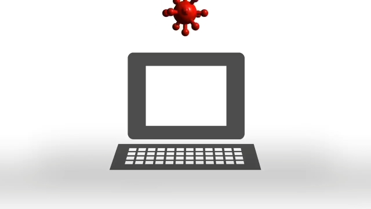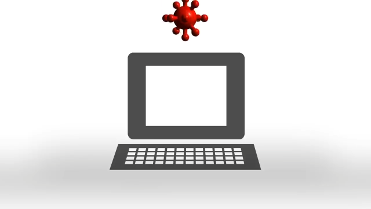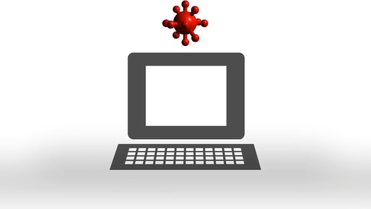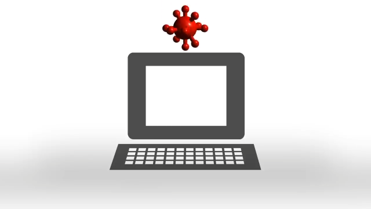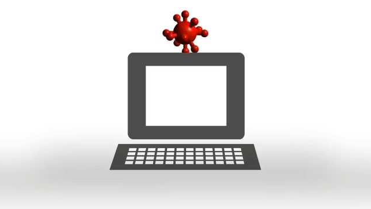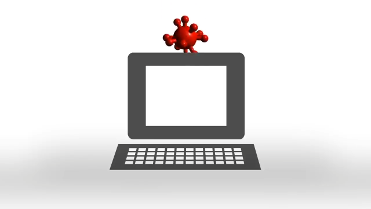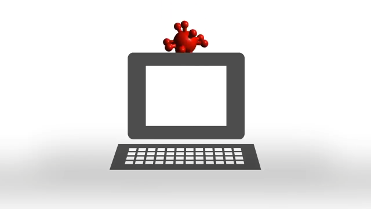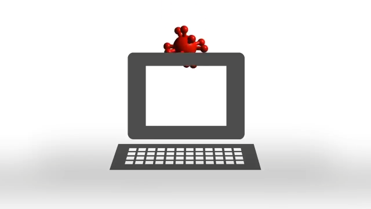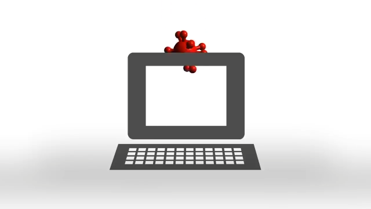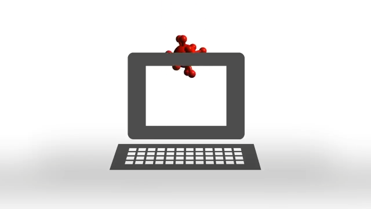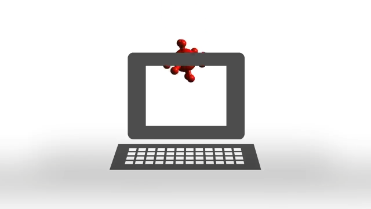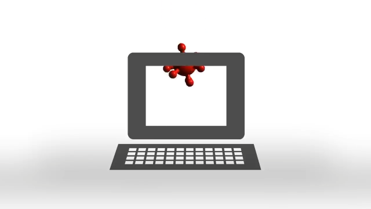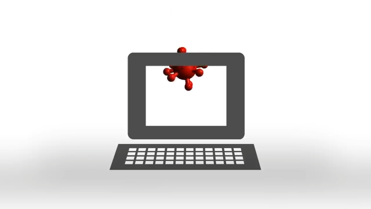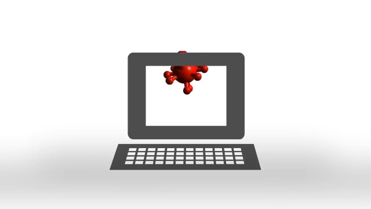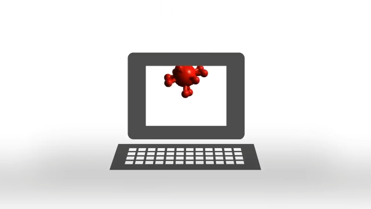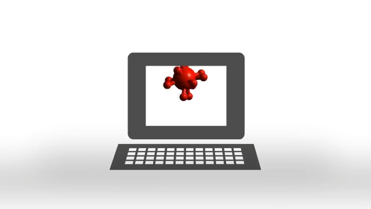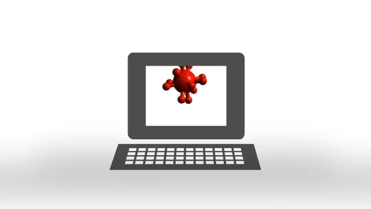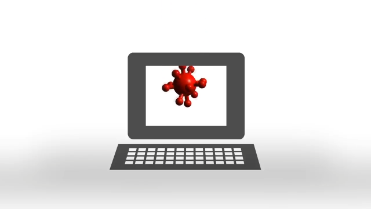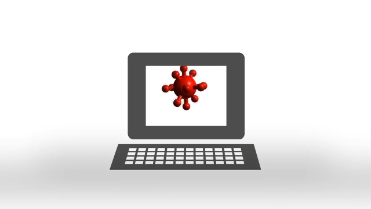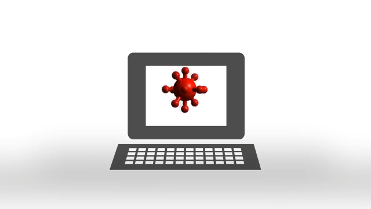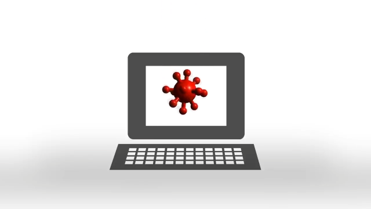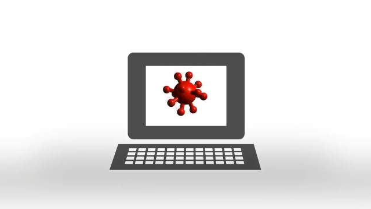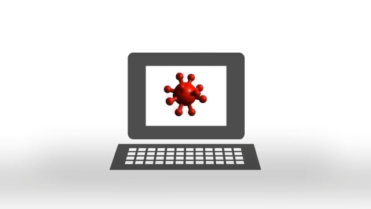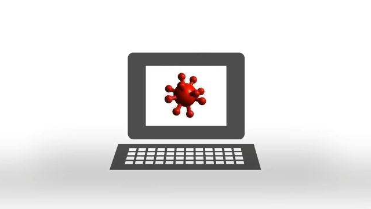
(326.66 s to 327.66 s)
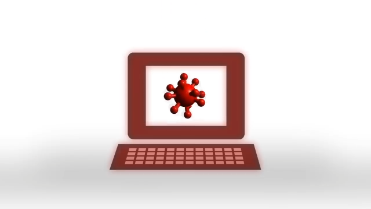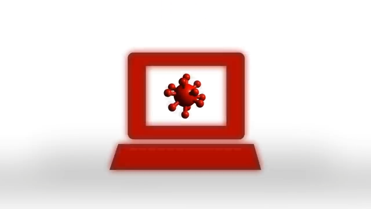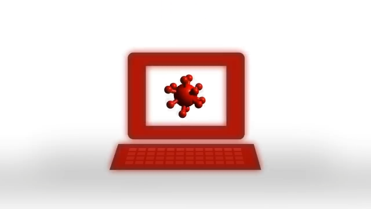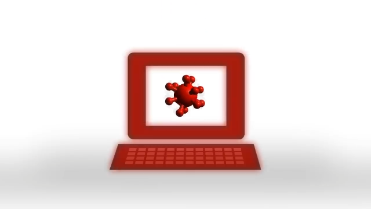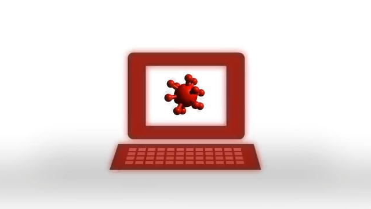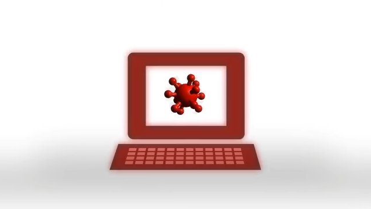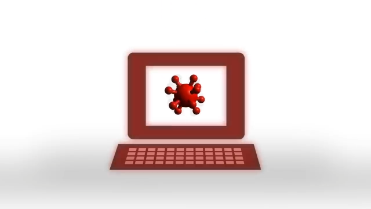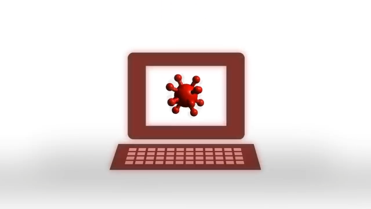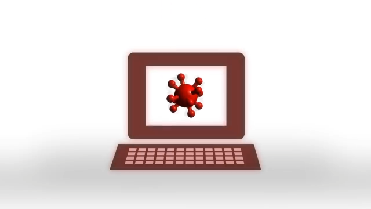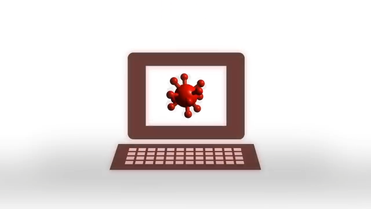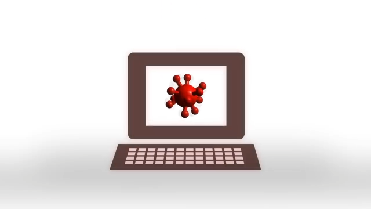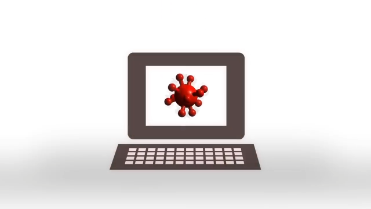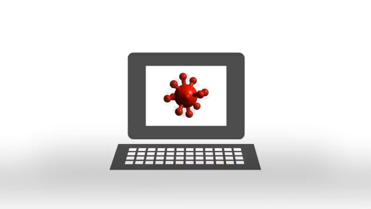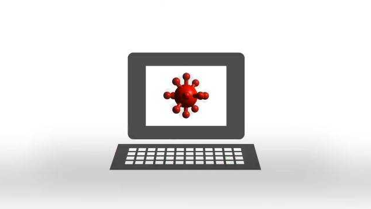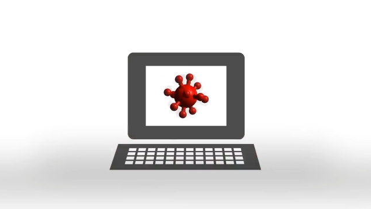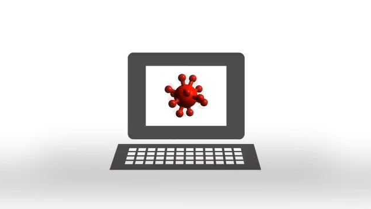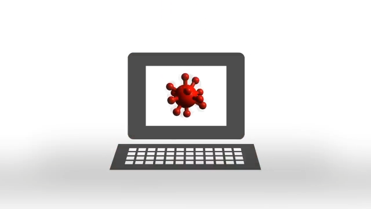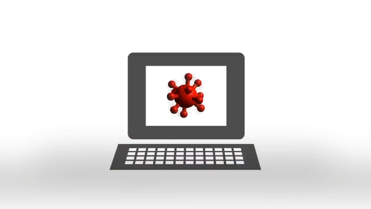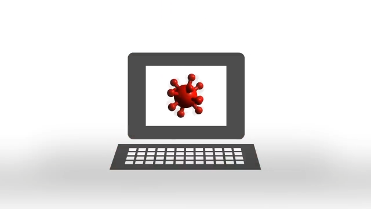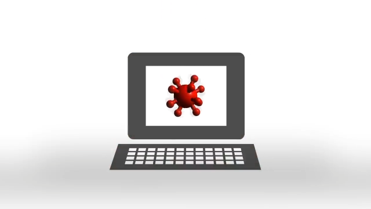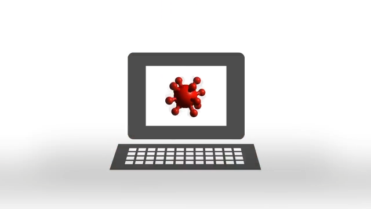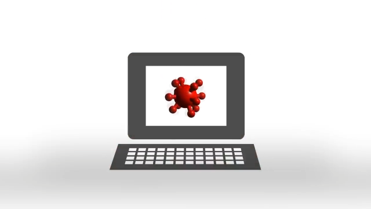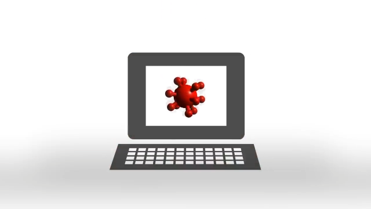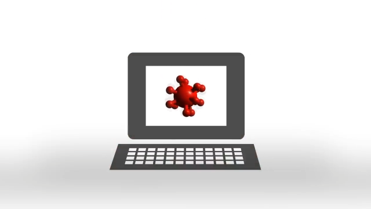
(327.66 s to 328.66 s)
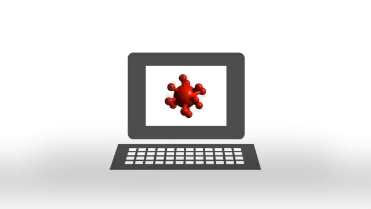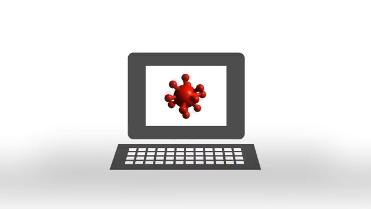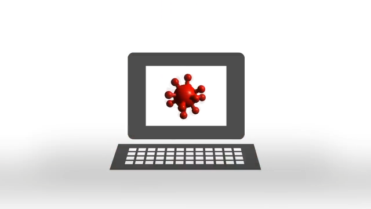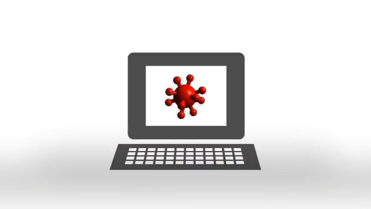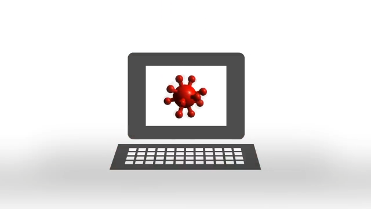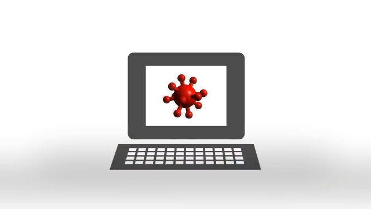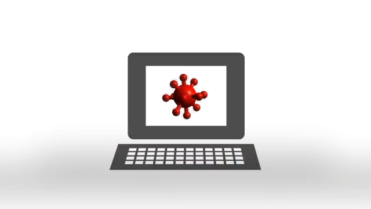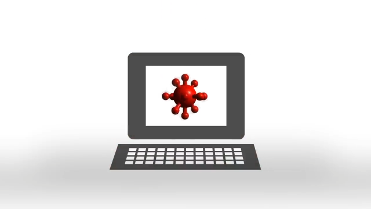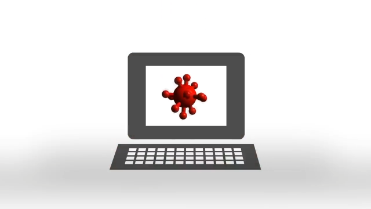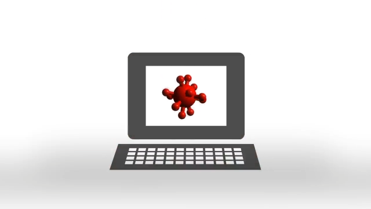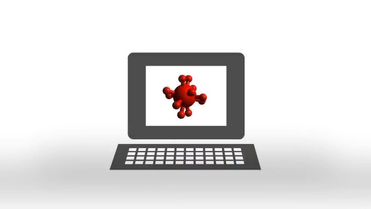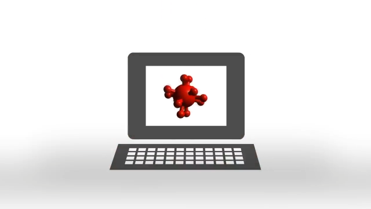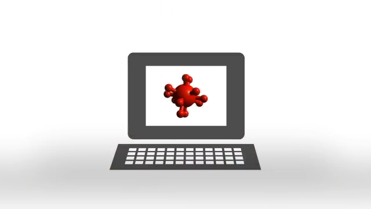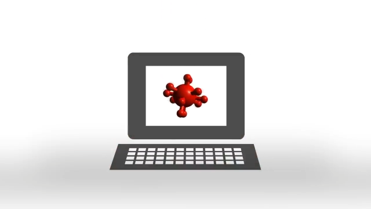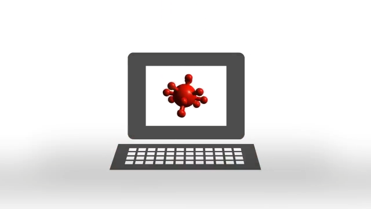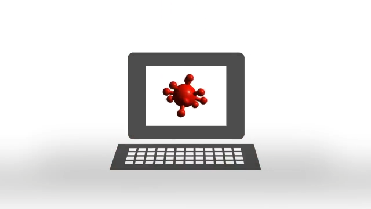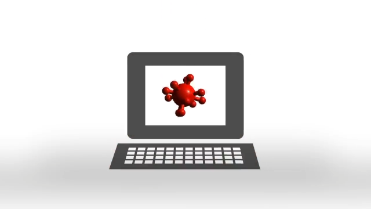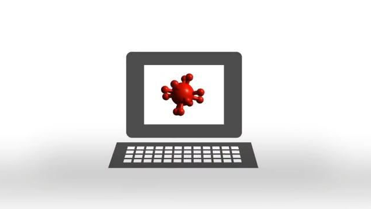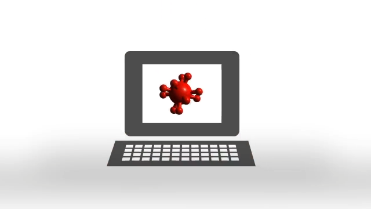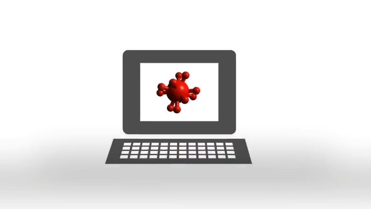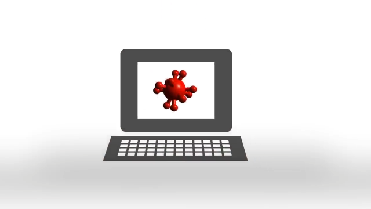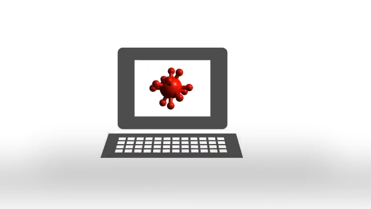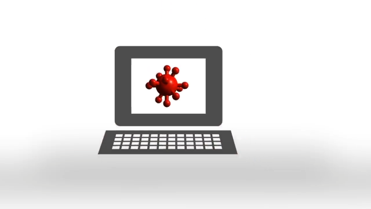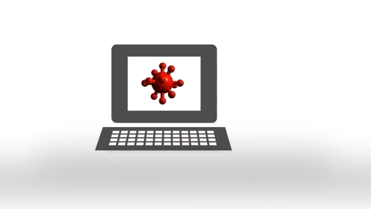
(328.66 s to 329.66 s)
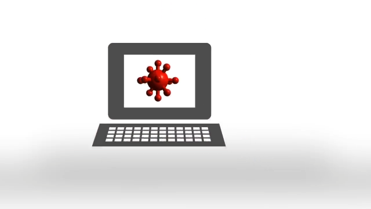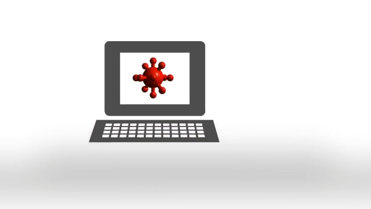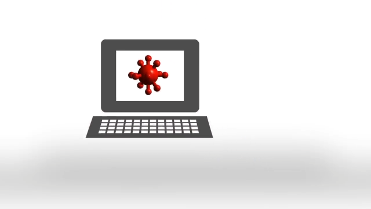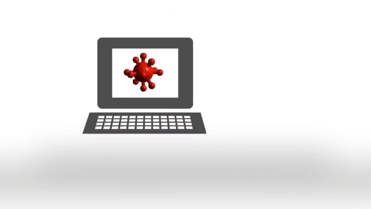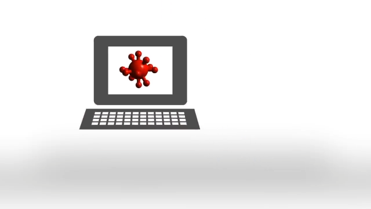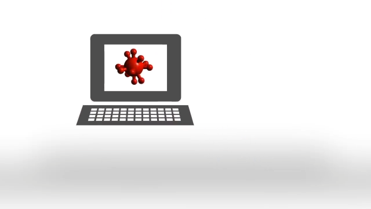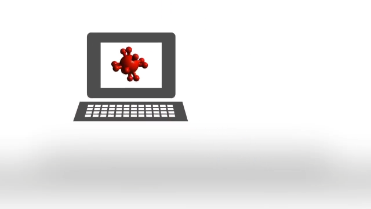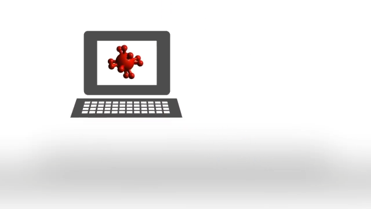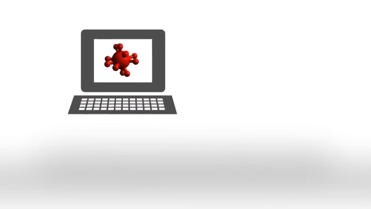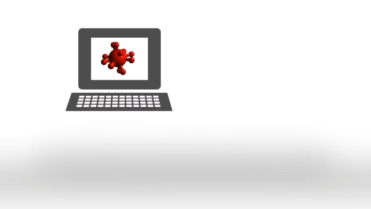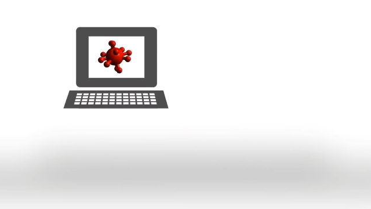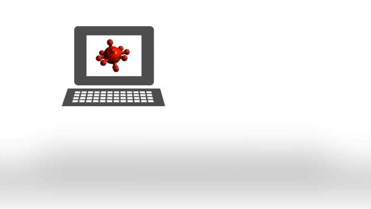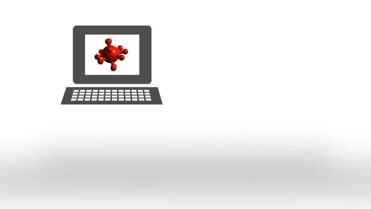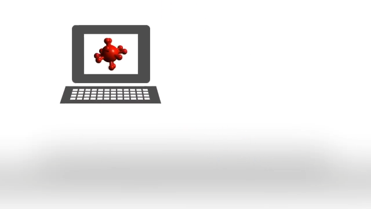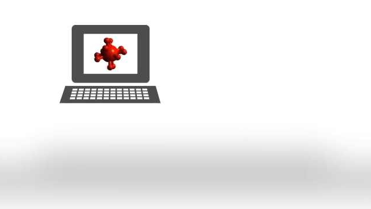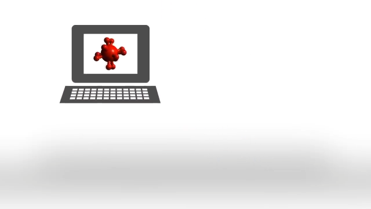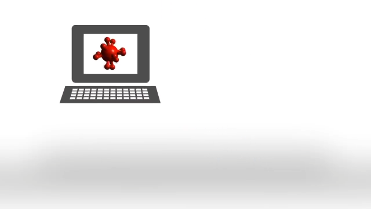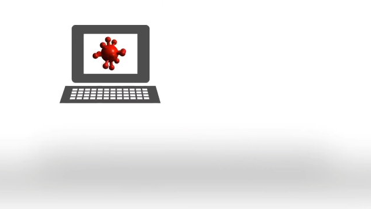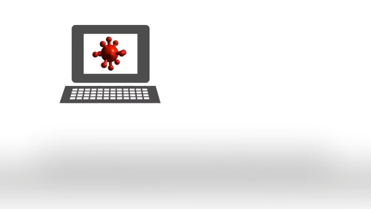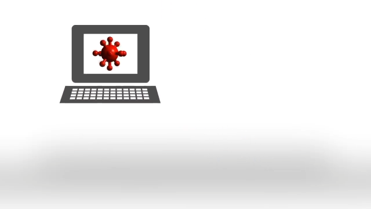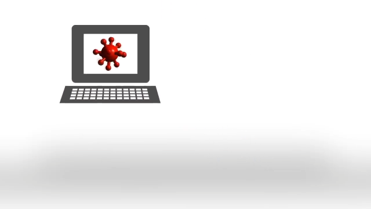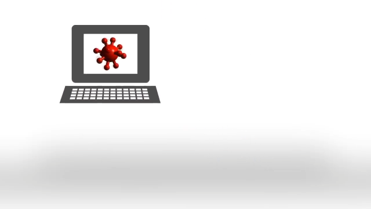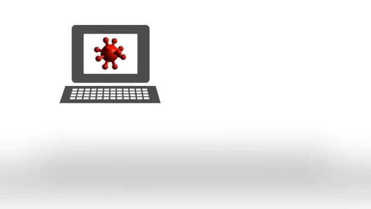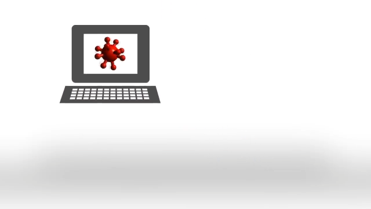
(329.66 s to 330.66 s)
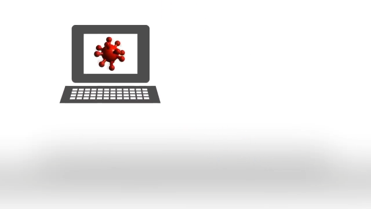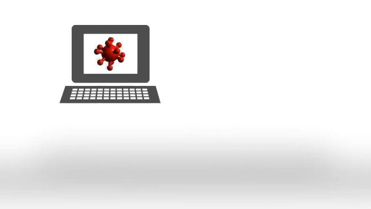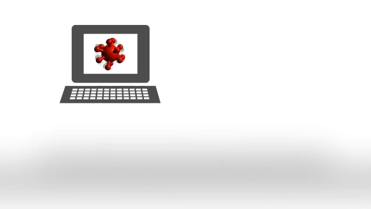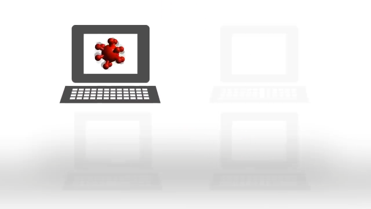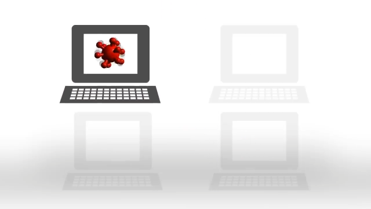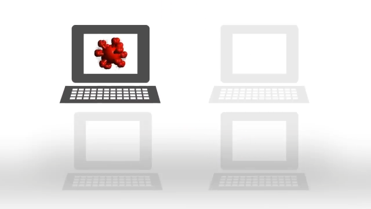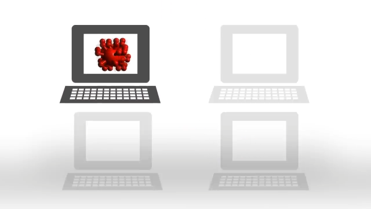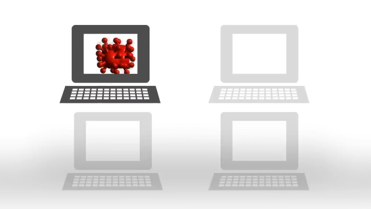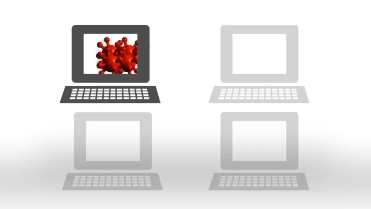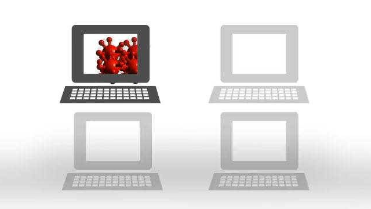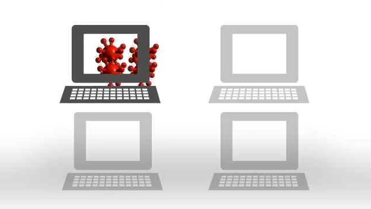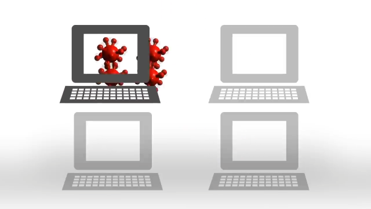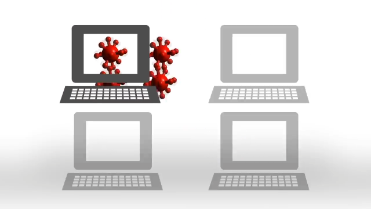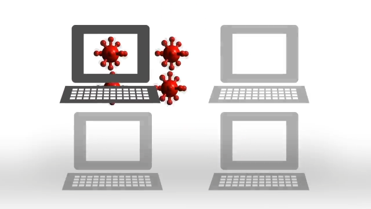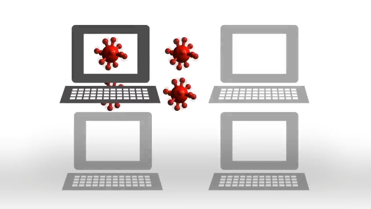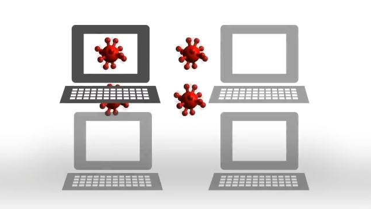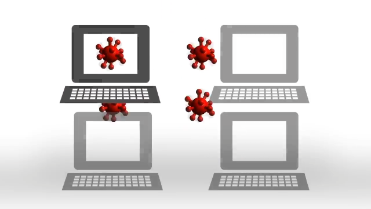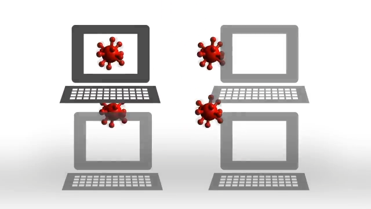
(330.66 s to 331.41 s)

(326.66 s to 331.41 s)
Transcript: No face is visible, so there are no lips to read.